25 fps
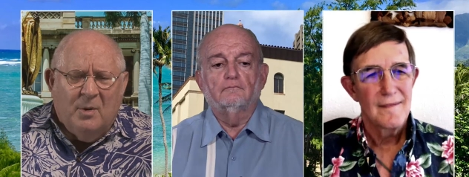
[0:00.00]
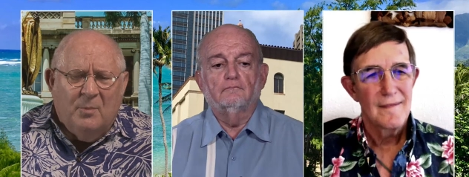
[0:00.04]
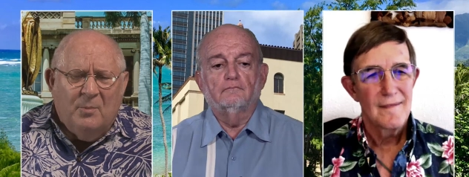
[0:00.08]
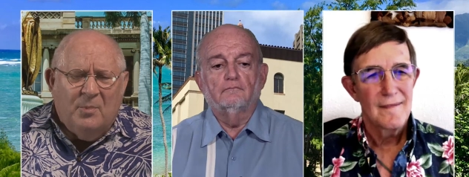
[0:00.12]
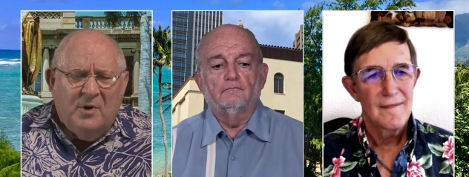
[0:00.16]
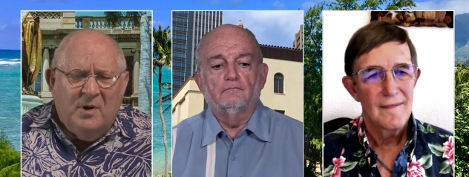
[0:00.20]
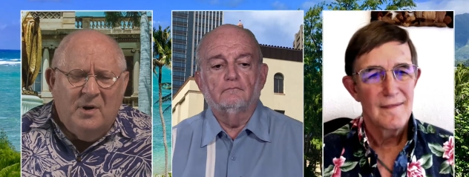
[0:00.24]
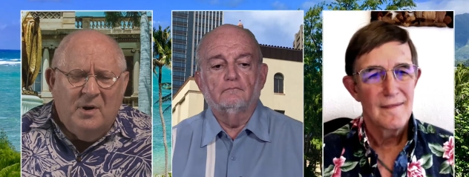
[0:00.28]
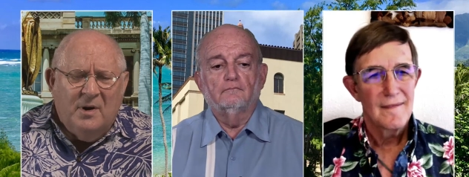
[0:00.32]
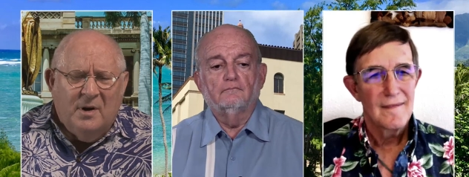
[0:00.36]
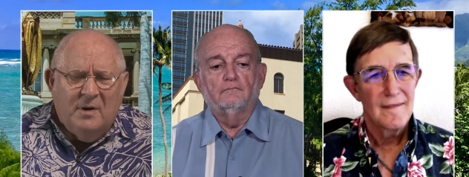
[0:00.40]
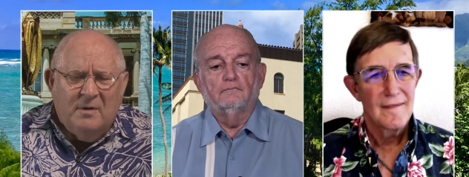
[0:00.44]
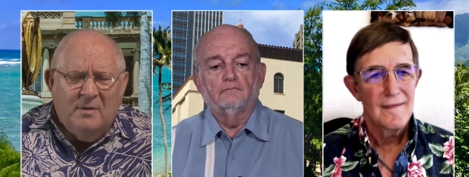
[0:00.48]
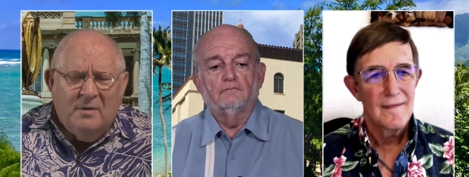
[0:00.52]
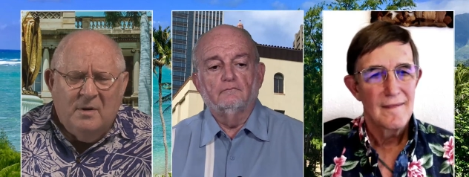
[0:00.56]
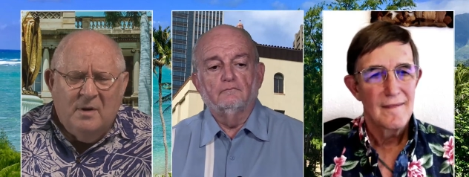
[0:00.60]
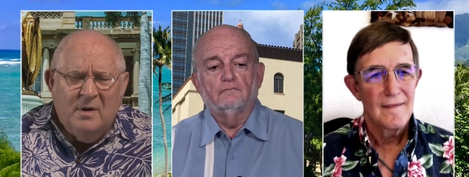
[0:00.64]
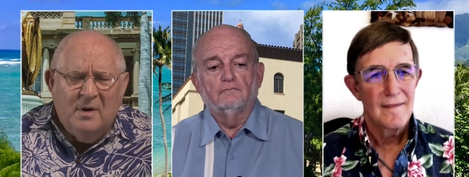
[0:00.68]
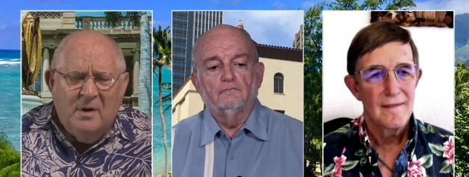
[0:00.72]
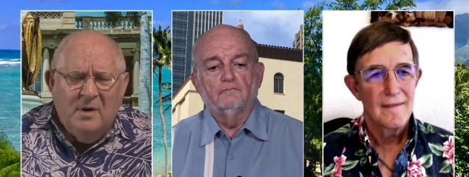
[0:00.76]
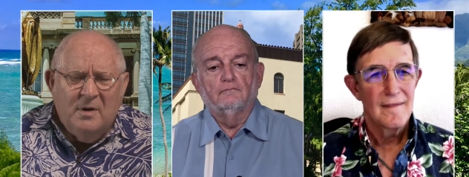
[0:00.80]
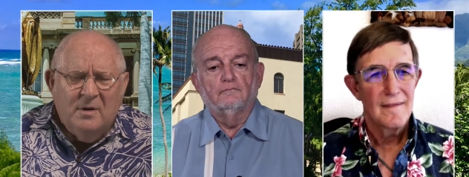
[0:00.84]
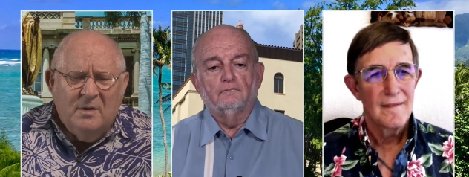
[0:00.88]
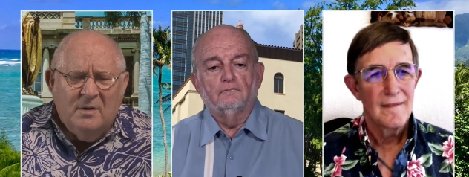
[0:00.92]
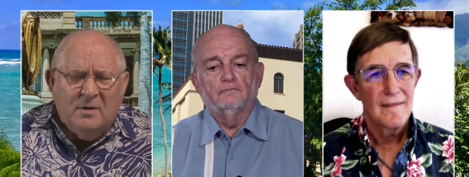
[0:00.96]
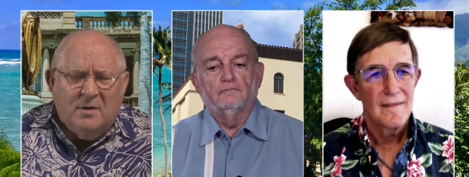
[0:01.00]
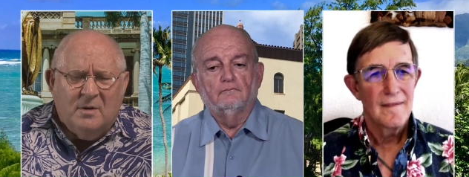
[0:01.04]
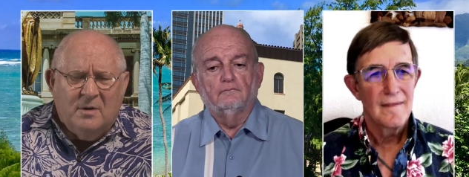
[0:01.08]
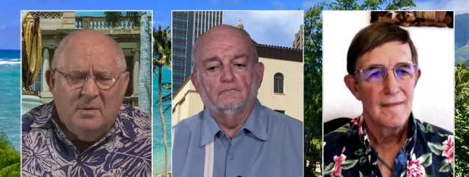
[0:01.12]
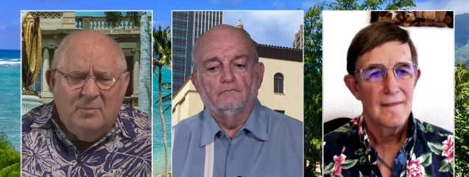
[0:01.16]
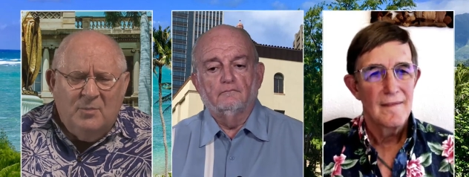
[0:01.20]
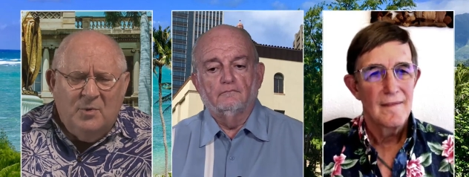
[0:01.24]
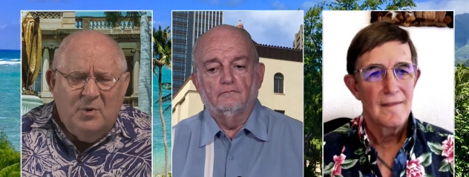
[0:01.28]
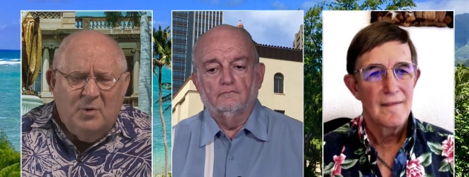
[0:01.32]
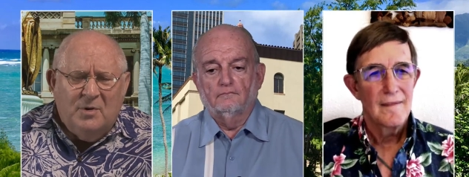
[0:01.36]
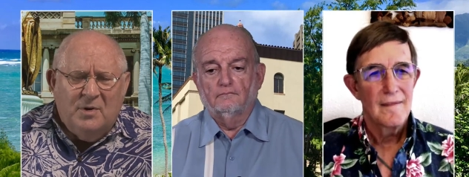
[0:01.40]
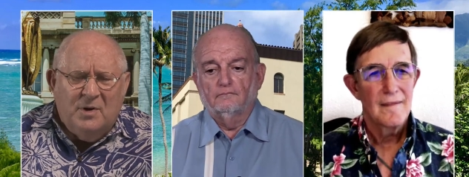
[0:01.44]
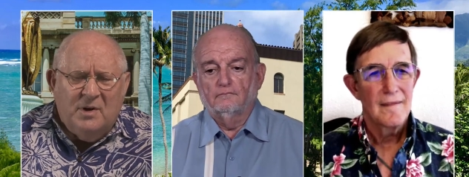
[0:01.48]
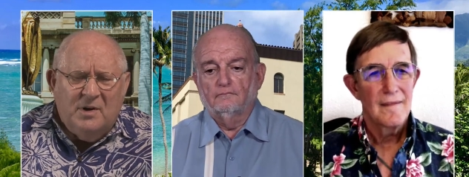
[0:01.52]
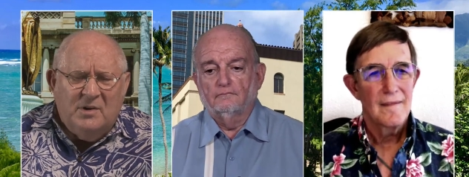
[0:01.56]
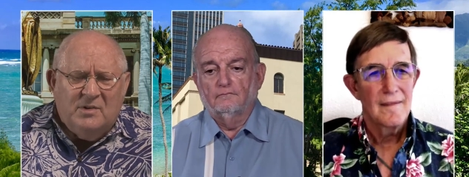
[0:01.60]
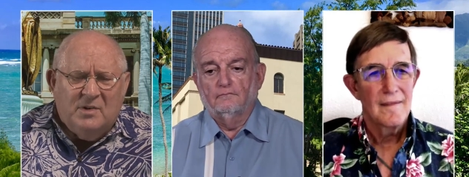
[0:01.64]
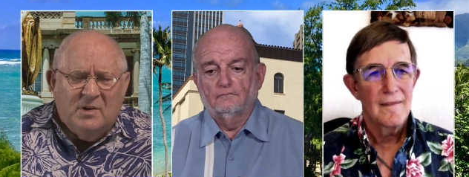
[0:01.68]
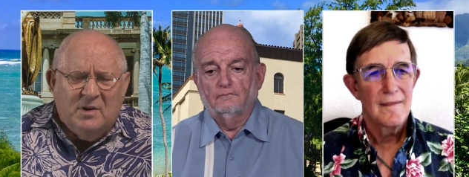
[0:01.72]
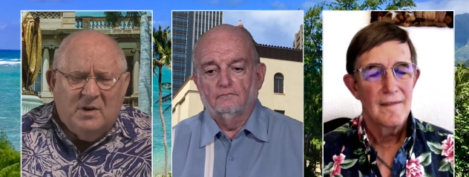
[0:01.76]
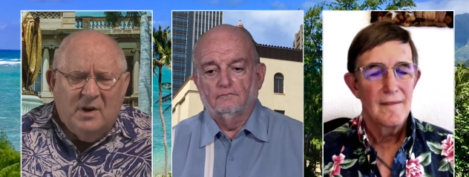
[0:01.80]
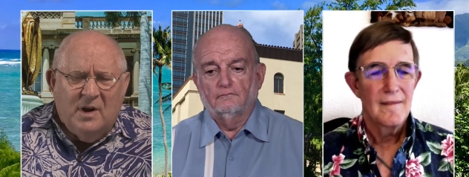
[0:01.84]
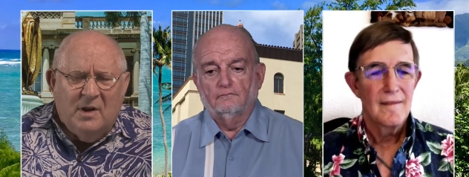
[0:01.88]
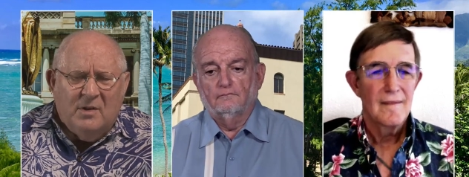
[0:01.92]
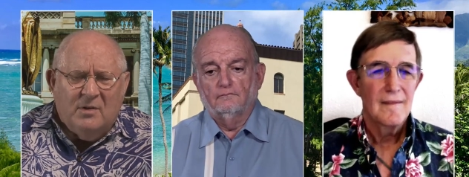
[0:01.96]
Speaker 1: company and the community
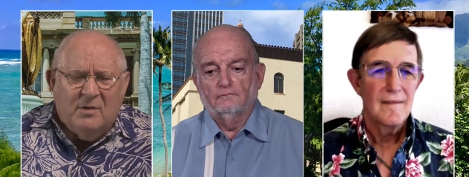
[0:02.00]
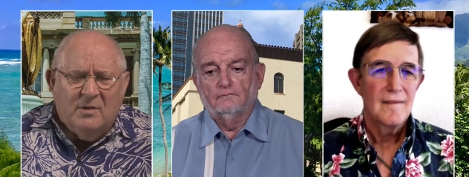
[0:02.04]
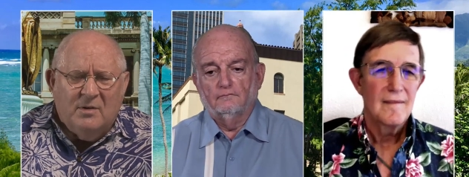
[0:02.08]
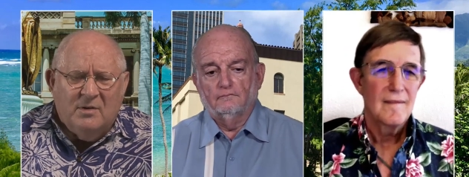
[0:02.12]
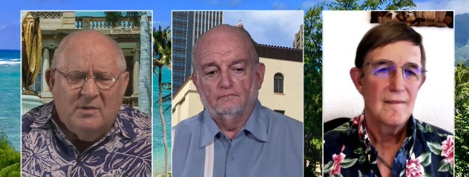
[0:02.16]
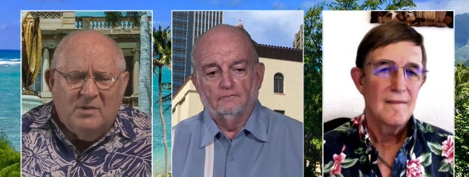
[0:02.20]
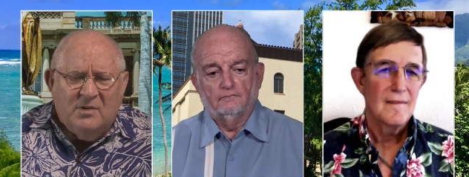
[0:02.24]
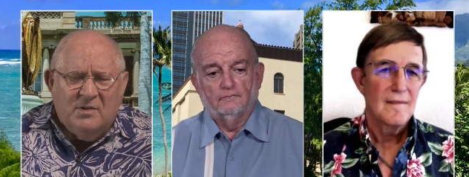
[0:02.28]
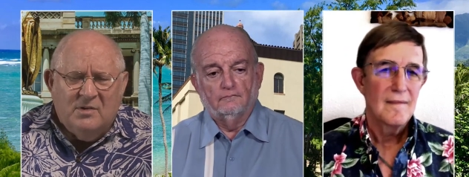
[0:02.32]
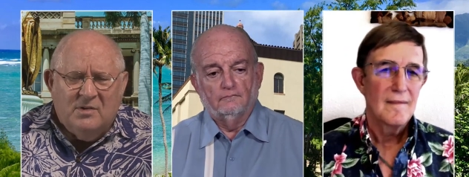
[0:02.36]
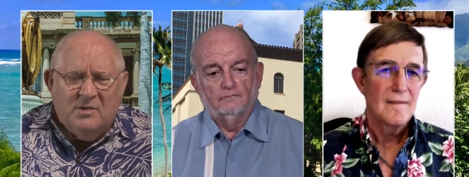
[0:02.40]
together. This